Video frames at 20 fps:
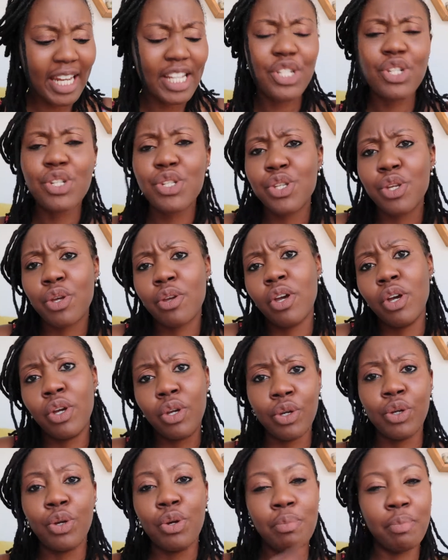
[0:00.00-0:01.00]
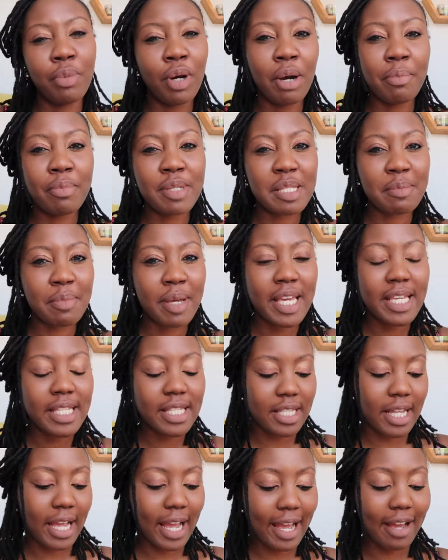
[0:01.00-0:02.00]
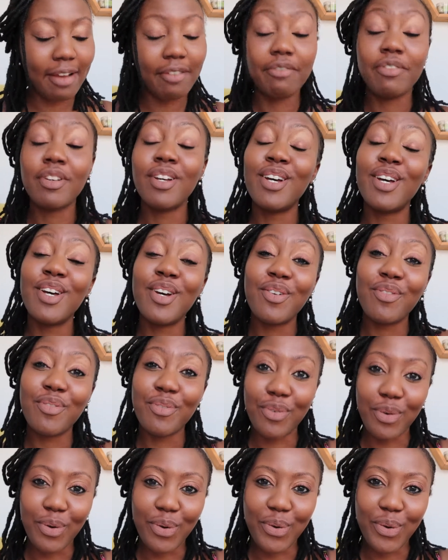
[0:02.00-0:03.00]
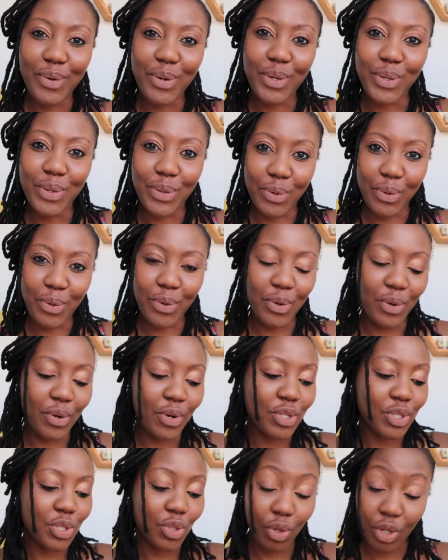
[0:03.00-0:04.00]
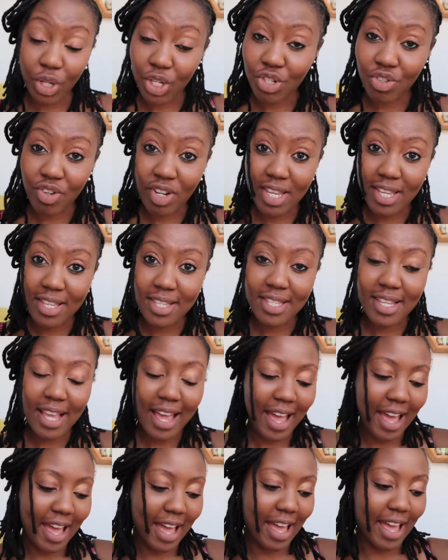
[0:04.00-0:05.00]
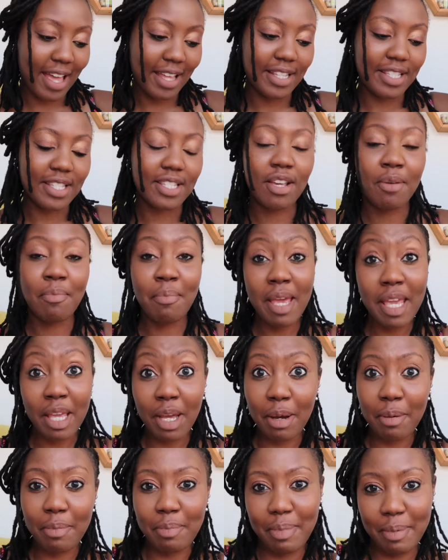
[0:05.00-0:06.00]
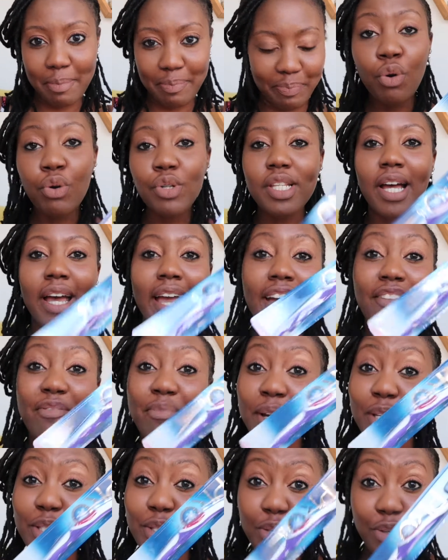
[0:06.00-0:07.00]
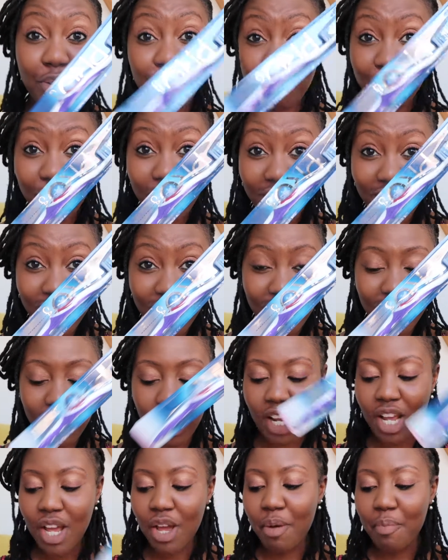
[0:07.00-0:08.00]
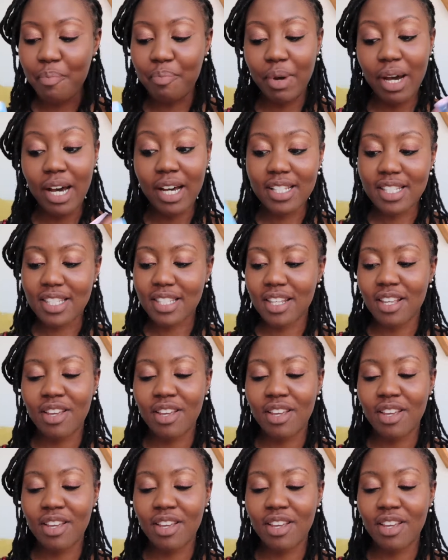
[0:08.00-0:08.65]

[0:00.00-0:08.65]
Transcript: and it's just a good compartment space to have for your toiletries and makeup. Of course I have my toothbrush, but